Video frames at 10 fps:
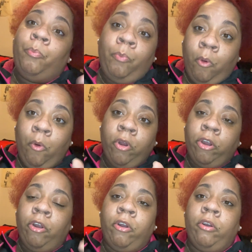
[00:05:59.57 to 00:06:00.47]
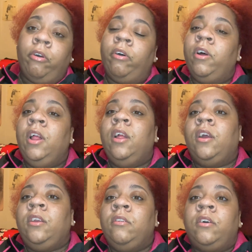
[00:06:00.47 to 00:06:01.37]
poor girl,
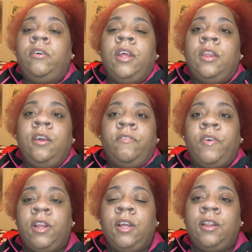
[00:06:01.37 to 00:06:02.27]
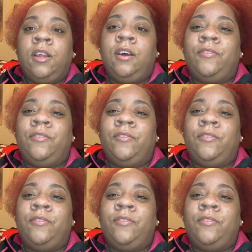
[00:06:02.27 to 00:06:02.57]
and you know, and they fell in love.